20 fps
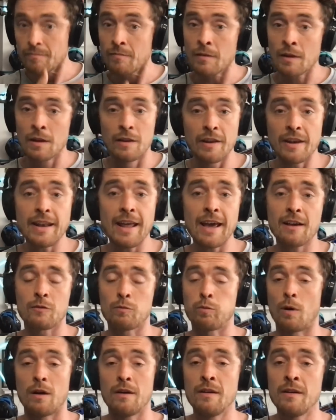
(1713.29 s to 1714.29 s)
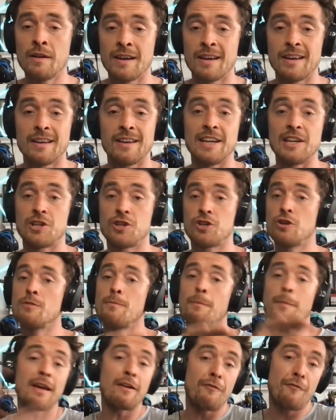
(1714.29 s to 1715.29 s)
The next one, it shouldn't
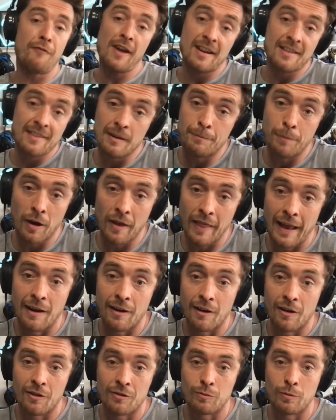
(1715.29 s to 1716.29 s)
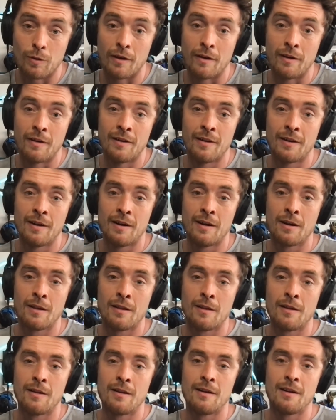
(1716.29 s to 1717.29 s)
be affected by that last one.
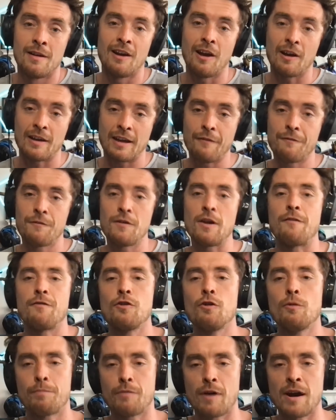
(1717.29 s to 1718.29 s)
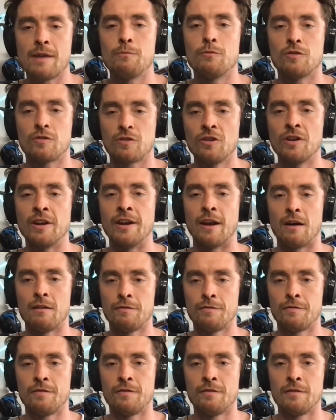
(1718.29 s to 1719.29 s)
Like if your brain was good enough,
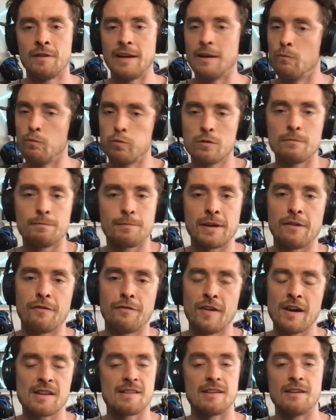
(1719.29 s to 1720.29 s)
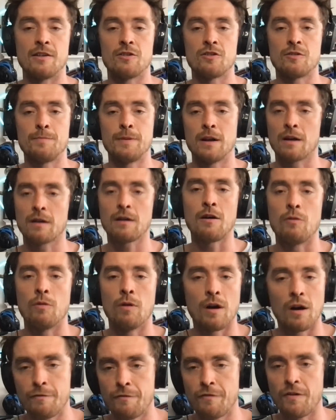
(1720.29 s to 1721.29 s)
it wouldn't be affected. It'd just be like, oh,
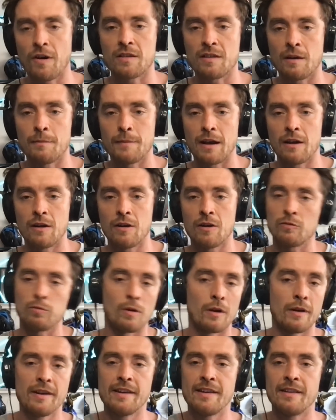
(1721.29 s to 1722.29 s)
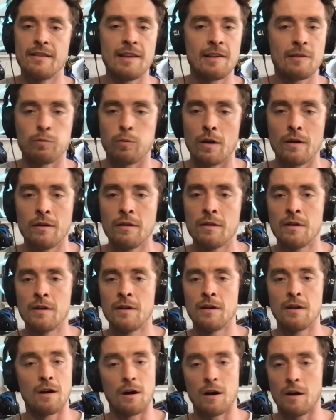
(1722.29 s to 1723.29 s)
I fucked up that last one. This one,
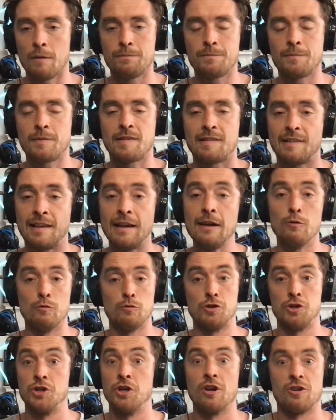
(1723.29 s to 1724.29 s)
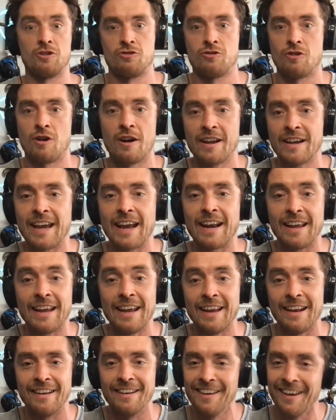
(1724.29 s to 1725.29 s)
I'm still just trying to get it
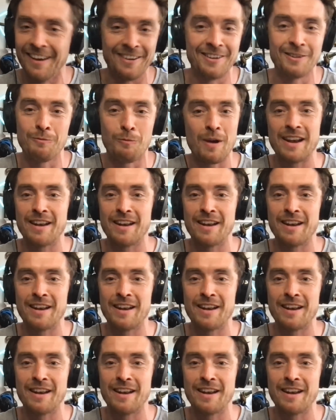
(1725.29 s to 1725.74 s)
in and win the